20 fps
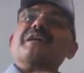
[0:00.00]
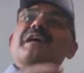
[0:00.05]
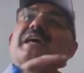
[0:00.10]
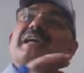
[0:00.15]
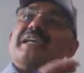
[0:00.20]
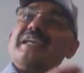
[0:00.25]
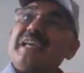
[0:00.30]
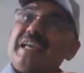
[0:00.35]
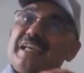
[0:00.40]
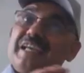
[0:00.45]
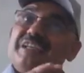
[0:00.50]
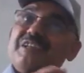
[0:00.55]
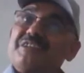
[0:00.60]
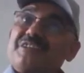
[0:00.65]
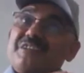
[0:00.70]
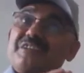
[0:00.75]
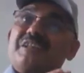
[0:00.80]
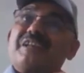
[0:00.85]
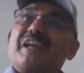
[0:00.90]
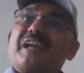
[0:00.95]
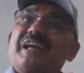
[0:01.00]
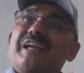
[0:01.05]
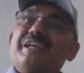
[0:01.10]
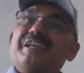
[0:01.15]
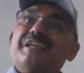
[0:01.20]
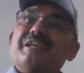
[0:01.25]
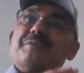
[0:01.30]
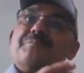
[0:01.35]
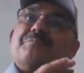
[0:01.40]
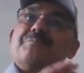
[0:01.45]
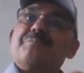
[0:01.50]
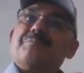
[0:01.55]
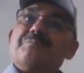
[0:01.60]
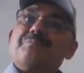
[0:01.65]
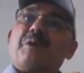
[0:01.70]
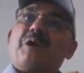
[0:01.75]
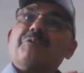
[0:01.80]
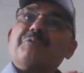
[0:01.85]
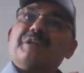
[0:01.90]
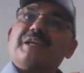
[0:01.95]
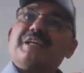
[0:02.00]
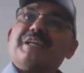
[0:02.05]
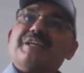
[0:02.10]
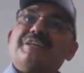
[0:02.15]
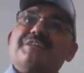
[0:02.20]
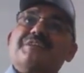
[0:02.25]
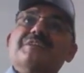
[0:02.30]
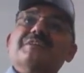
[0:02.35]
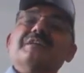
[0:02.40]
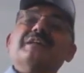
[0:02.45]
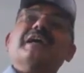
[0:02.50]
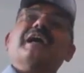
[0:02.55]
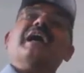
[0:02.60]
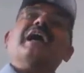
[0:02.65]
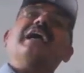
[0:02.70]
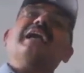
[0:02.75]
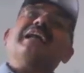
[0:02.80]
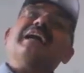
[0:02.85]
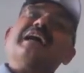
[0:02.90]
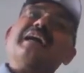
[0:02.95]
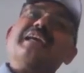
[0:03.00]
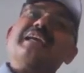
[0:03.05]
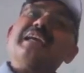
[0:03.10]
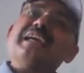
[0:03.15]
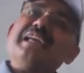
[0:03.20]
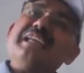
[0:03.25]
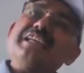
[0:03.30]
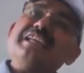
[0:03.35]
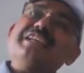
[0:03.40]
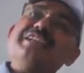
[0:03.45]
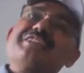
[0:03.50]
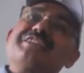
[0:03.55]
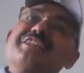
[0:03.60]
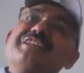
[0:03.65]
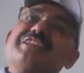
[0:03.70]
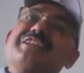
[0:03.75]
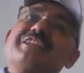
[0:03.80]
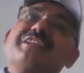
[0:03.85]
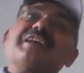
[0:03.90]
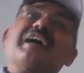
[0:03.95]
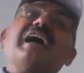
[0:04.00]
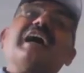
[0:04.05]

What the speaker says: again grind it, powder it, and again heat treat it